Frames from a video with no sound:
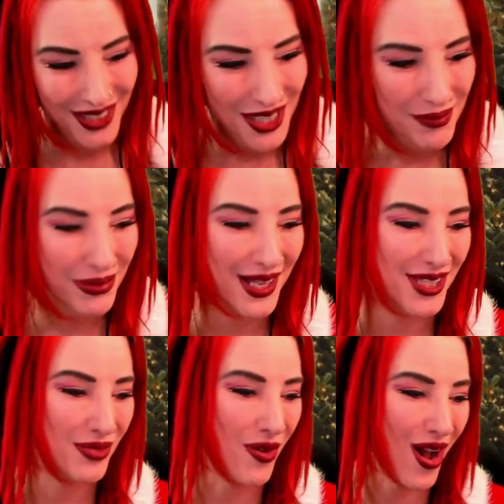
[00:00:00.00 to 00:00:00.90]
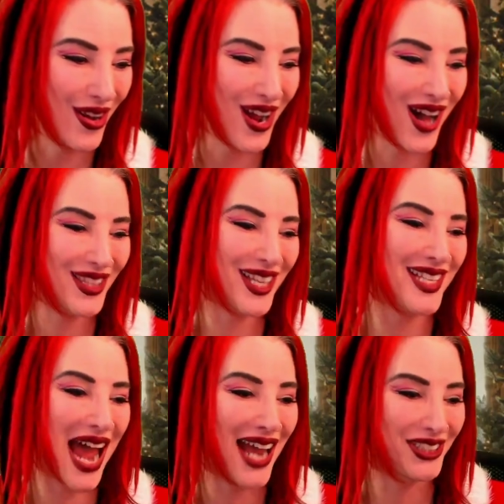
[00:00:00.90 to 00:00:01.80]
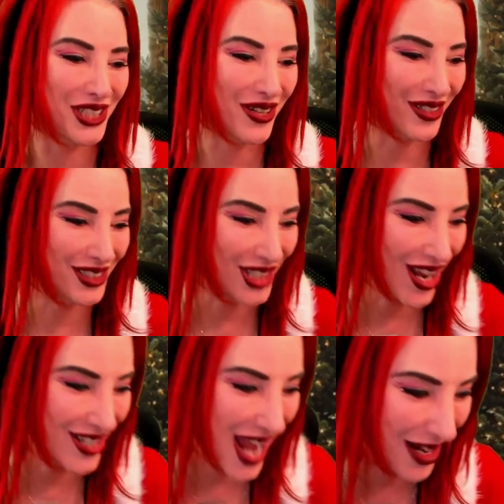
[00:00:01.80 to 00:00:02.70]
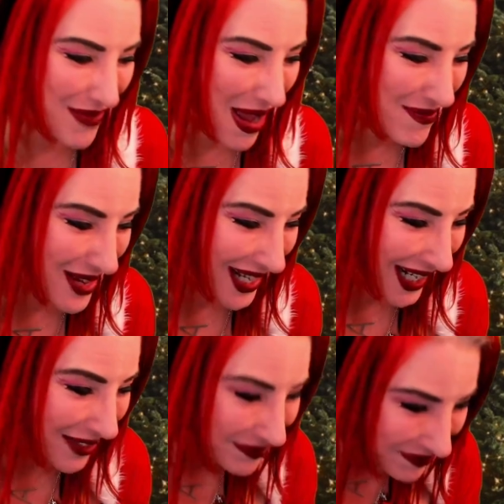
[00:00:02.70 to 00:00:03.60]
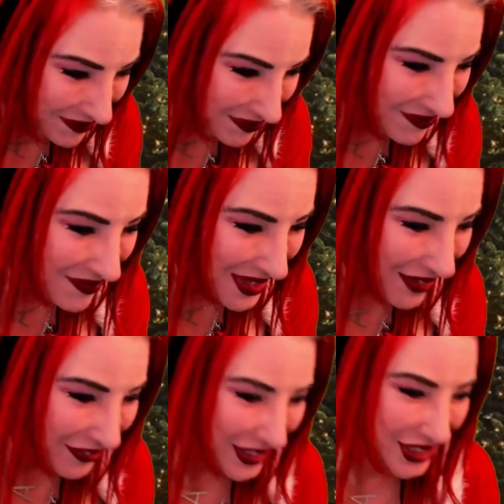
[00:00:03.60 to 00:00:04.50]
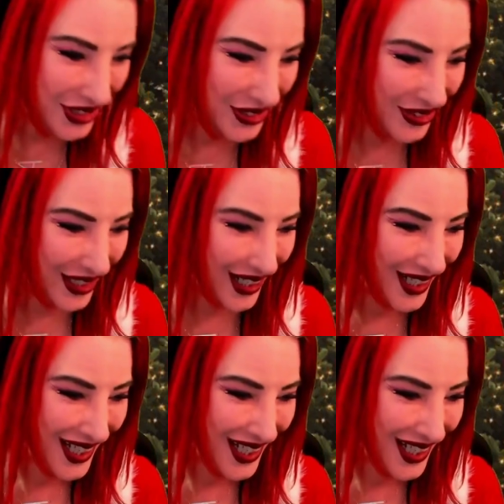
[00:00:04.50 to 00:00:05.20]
+1 on the dad joke, John Dag Matt Mitty, for sure.